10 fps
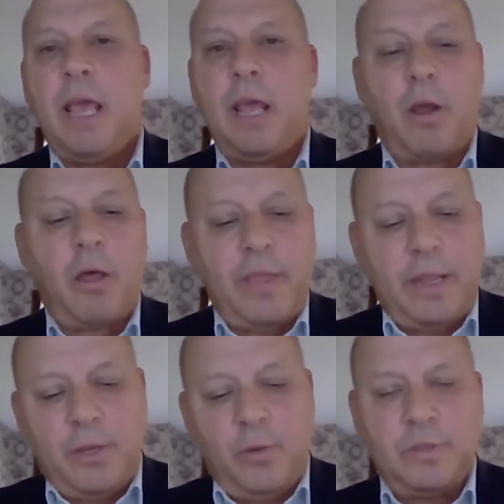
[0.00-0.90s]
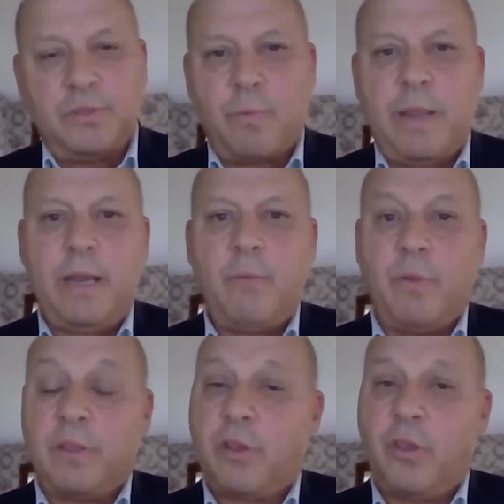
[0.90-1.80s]
And all they do is read
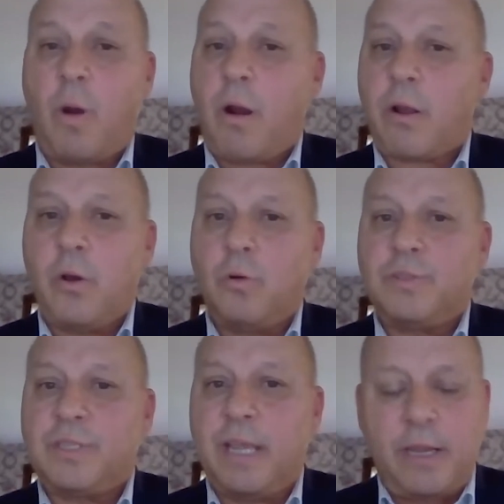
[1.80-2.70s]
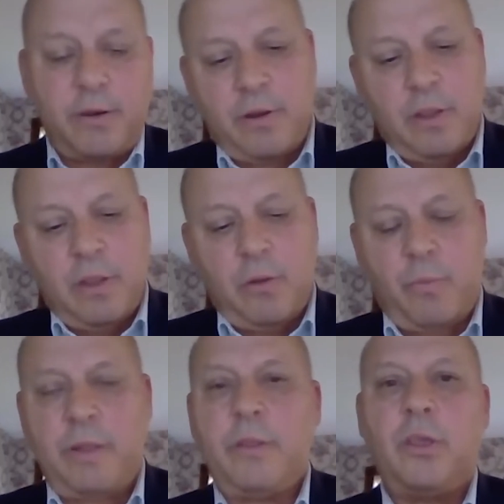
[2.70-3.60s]
with a QR code scanner,
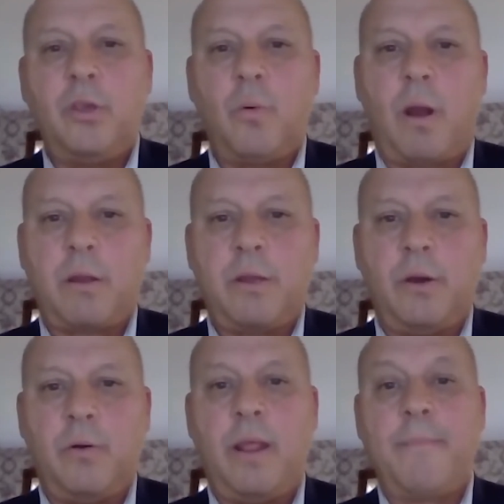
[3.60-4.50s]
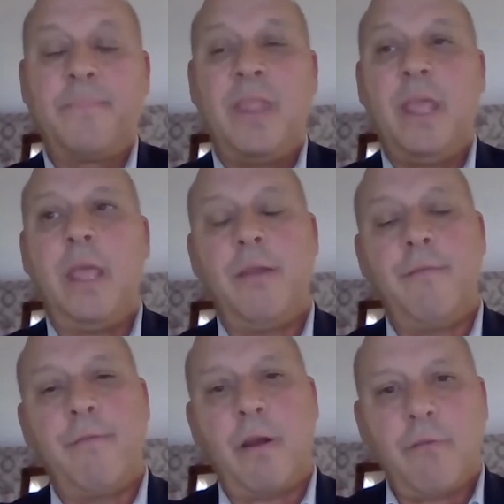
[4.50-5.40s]
read the QR code,
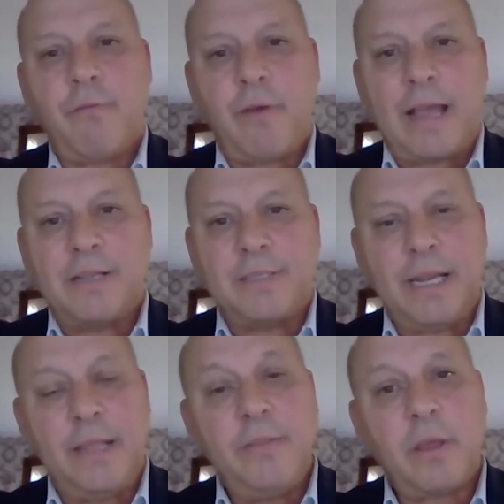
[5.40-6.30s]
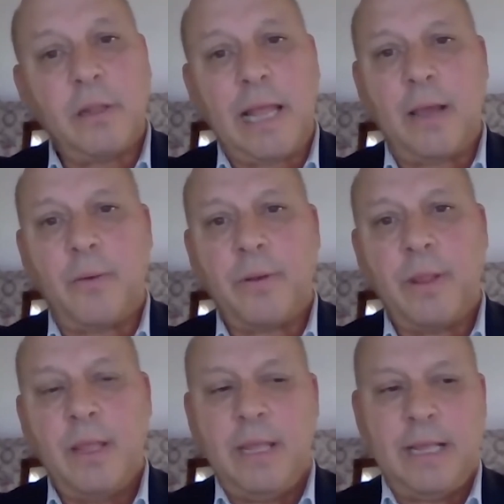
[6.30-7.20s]
it verifies it in the cloud
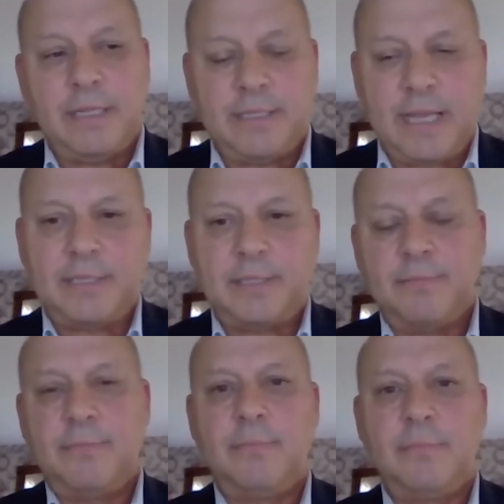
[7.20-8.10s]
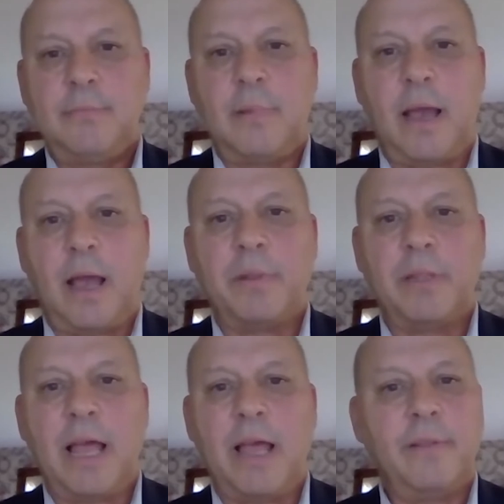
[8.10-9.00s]
and says, I'm a
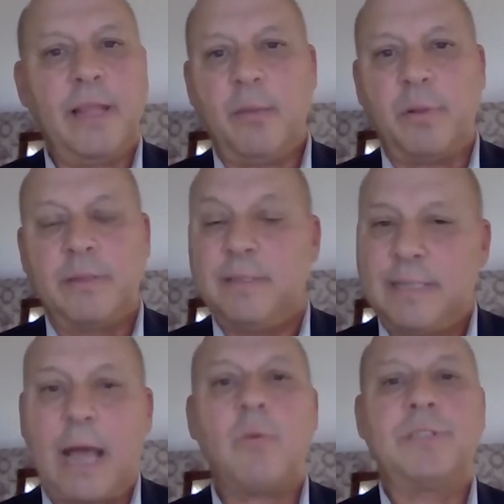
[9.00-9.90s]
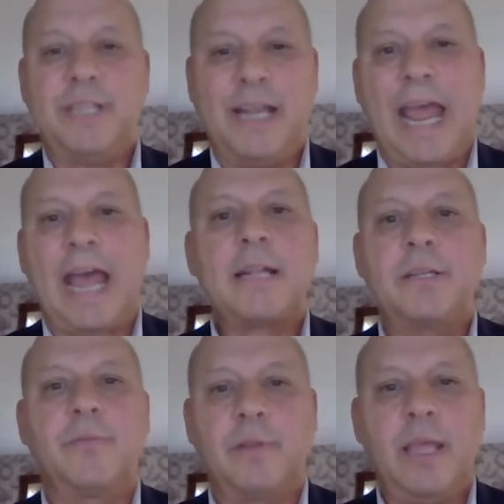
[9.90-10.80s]
live label. Now it's an
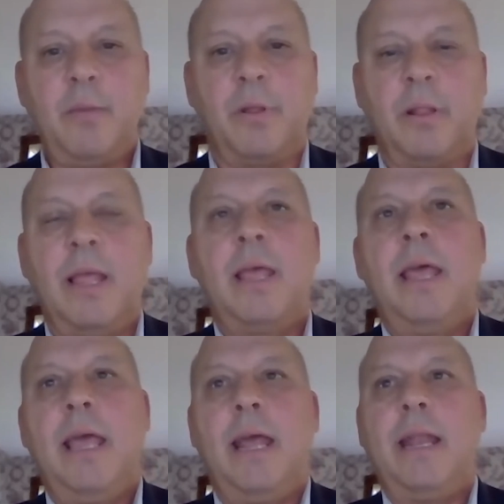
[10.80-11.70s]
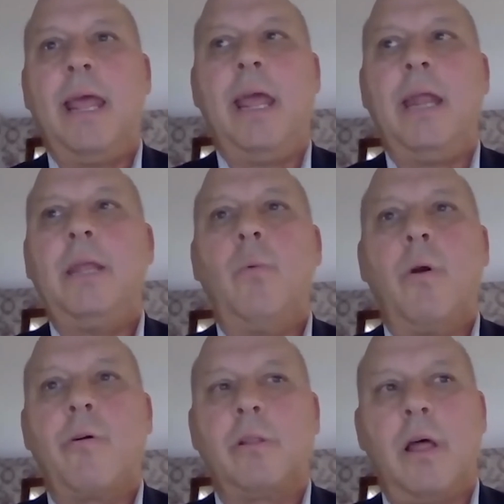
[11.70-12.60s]
active label. And
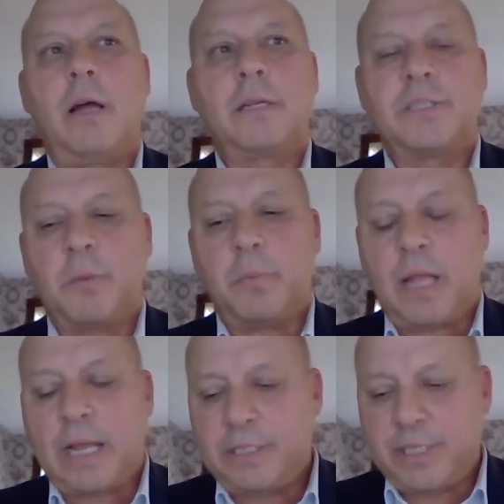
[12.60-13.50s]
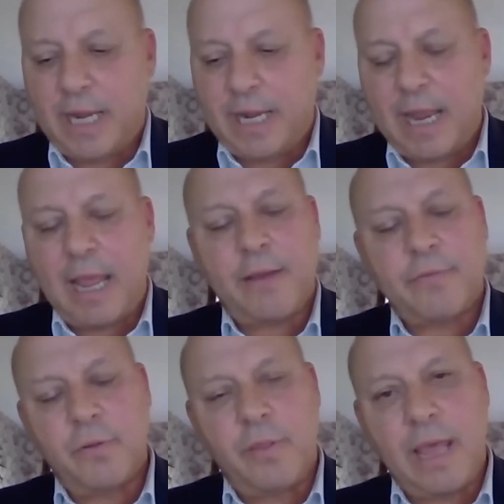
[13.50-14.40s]
anywhere along the supply chain
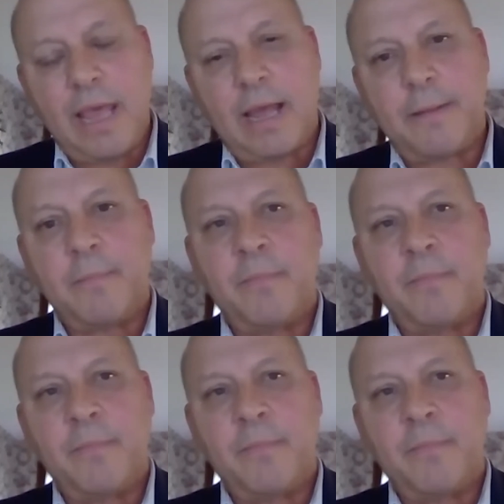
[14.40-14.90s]
after that,